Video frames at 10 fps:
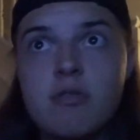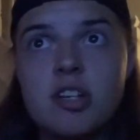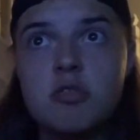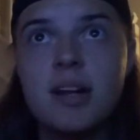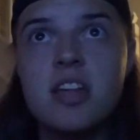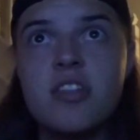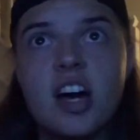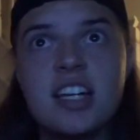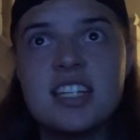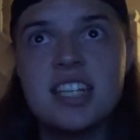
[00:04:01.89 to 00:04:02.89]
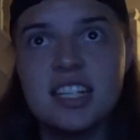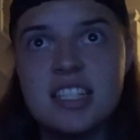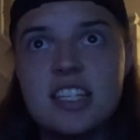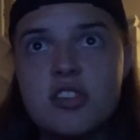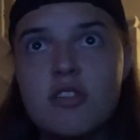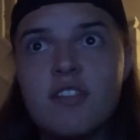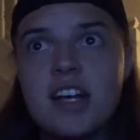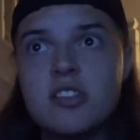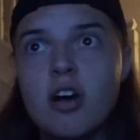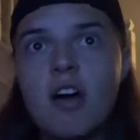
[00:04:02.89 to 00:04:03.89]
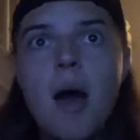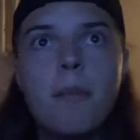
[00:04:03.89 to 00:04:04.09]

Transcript: WrestleMania 36, these two faced off.